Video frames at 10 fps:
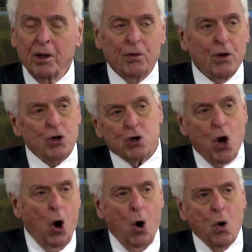There's
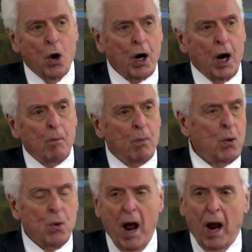no
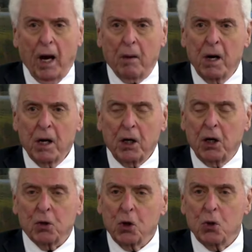Hebrew name
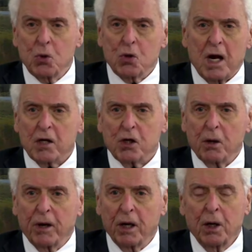in the New
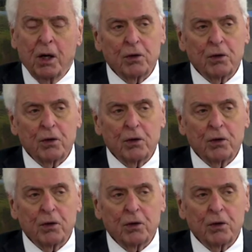Testament